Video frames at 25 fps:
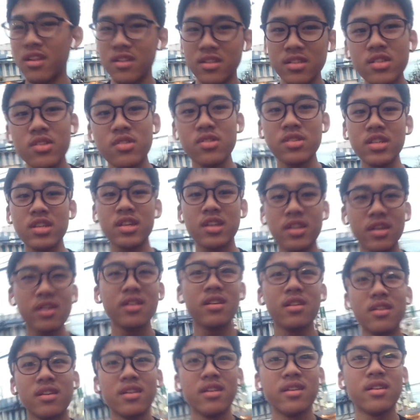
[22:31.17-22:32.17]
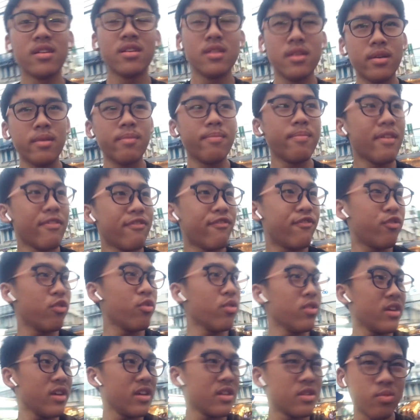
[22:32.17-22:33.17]
Seriously. But
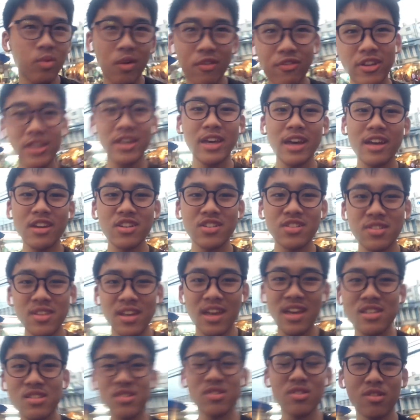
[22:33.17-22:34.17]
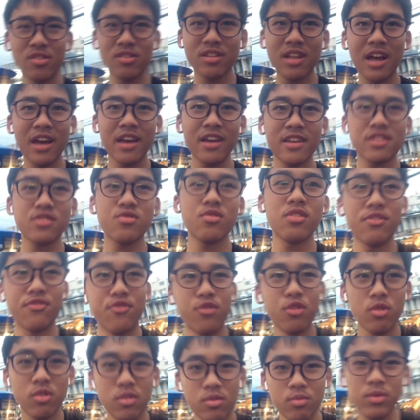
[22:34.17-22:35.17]
food is worth the cash. As you know, Thai street
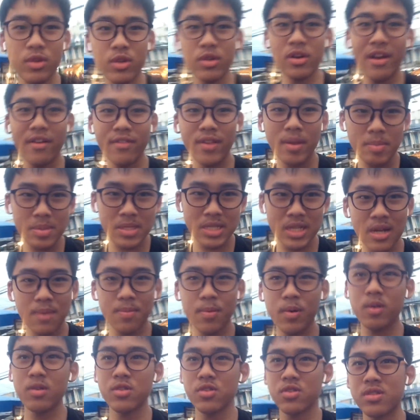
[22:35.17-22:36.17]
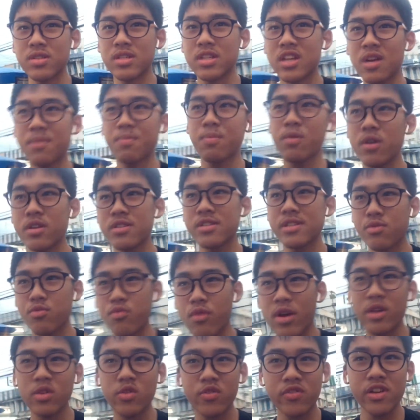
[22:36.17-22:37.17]
food, we don't have that in Singapore. So Singapore is
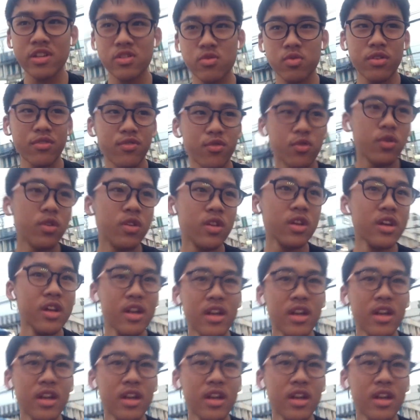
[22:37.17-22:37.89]
rare to find street food.